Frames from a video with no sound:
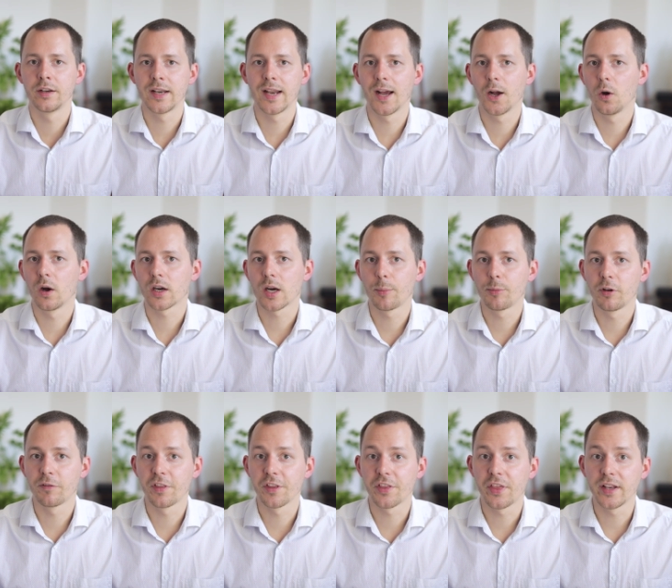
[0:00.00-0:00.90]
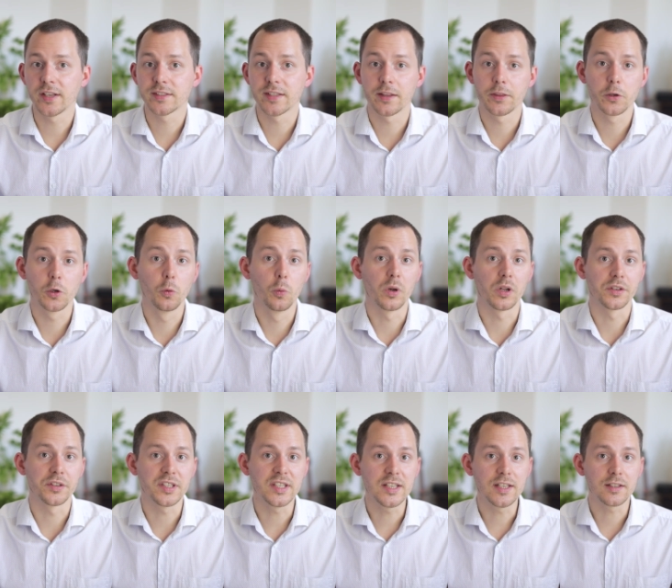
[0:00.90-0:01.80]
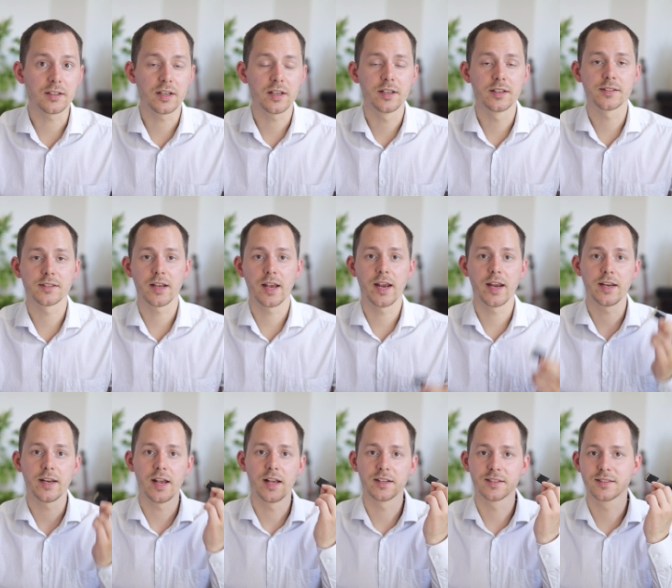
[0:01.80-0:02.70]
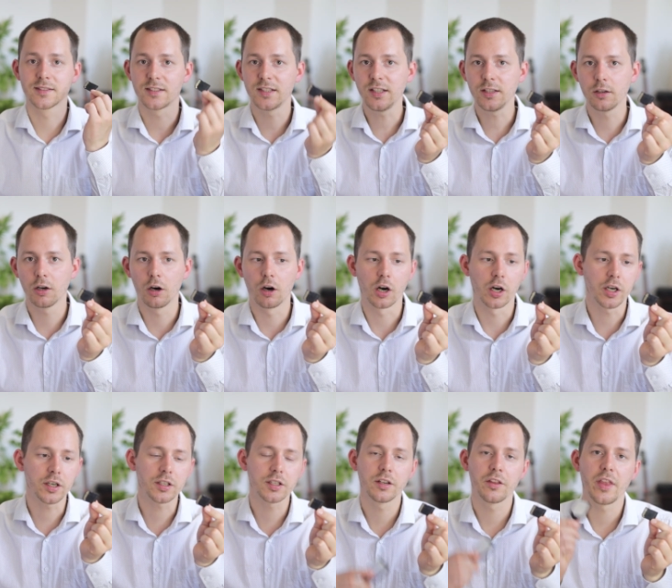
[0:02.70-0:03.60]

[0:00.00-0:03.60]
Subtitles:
Now, a couple of the things that you will need is a SD card,